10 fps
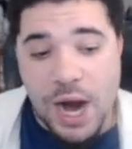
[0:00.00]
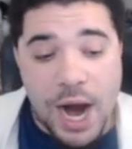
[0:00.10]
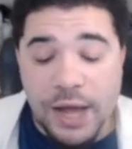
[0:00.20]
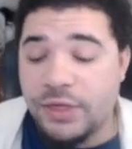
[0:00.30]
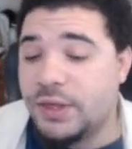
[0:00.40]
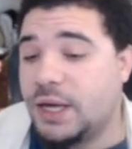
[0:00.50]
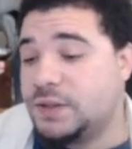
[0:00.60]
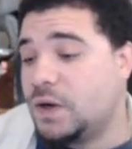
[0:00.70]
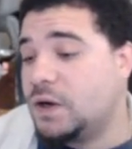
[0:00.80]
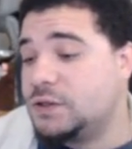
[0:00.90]
I think
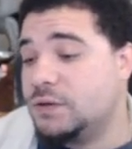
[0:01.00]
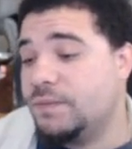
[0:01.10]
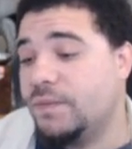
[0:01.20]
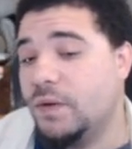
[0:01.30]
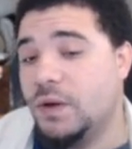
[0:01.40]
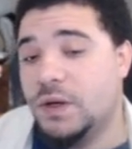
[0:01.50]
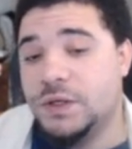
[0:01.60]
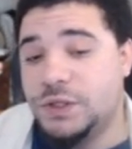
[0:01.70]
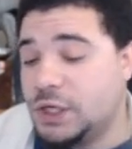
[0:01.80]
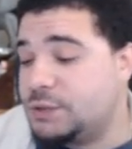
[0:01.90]
that's awesome
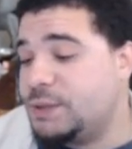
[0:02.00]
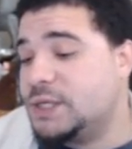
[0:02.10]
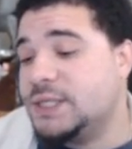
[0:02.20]
just because